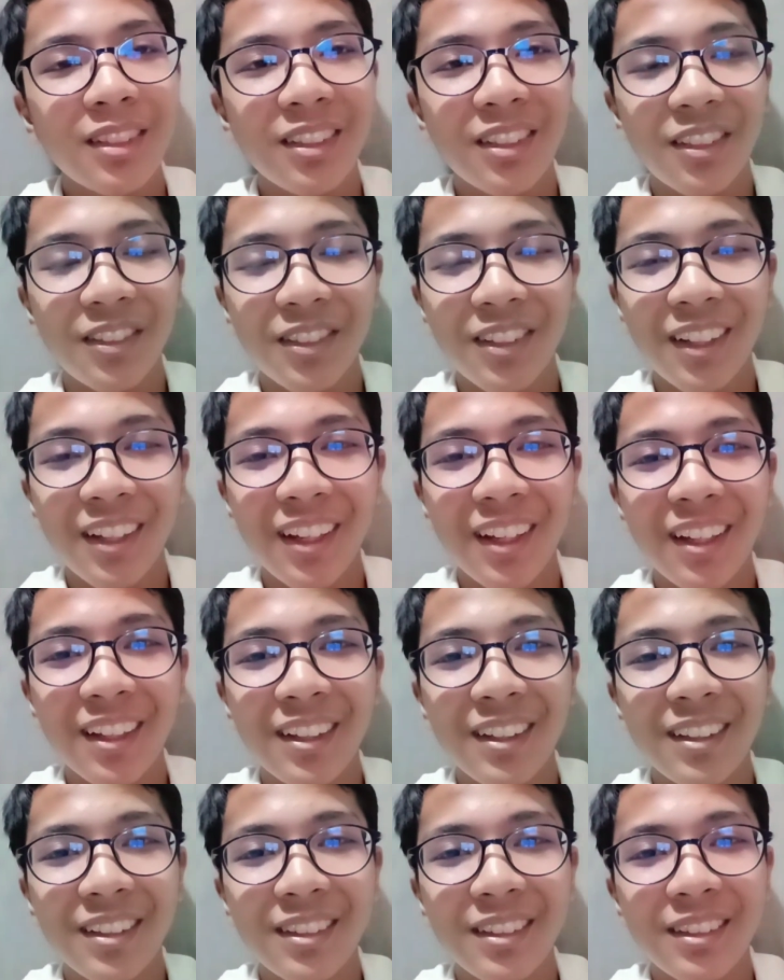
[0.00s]
Okay,
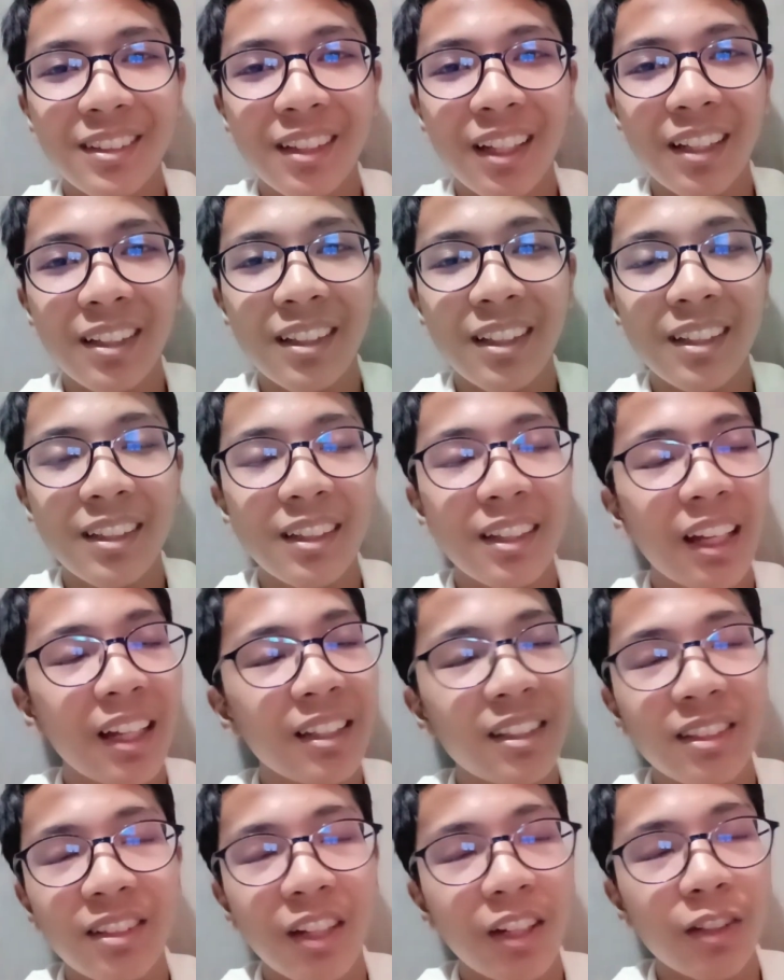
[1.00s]
I think
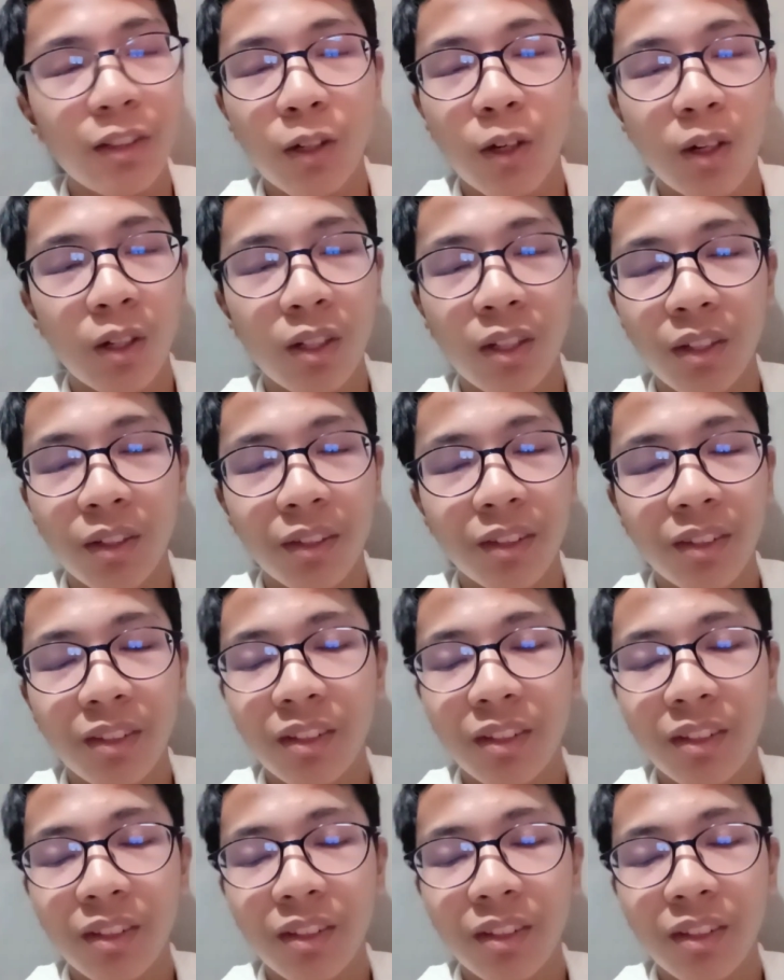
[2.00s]
that's not all it.